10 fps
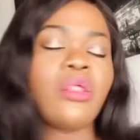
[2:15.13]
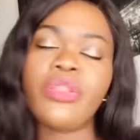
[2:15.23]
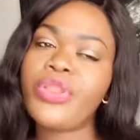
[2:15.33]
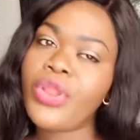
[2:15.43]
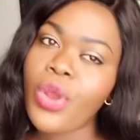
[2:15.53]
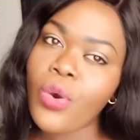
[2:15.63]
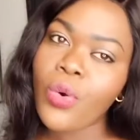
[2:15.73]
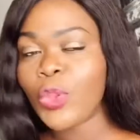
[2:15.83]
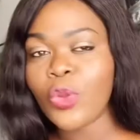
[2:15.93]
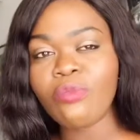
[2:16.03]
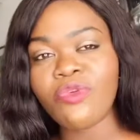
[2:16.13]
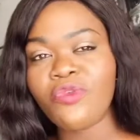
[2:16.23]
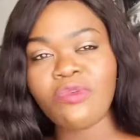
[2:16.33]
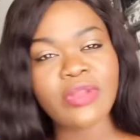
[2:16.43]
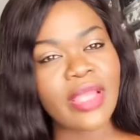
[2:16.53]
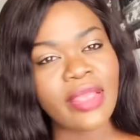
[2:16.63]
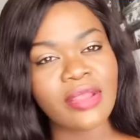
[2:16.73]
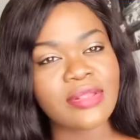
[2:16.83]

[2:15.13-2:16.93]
No, don't be fooled, guys.